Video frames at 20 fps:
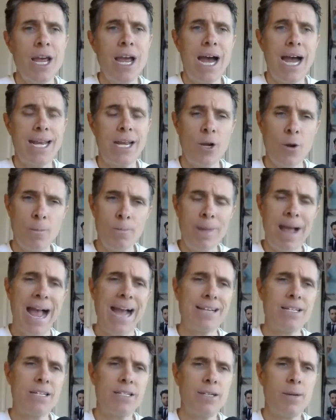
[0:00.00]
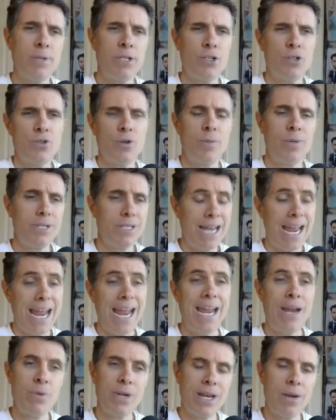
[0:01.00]
I can go back to some of these distributors, say,
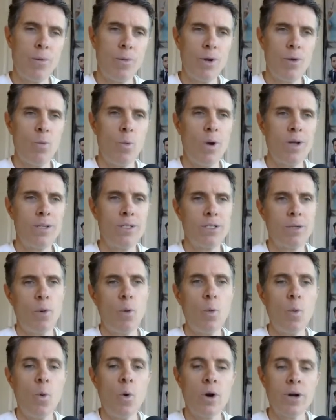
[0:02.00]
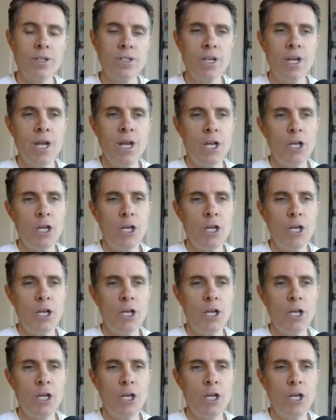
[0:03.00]
hey, we get, we won some awards.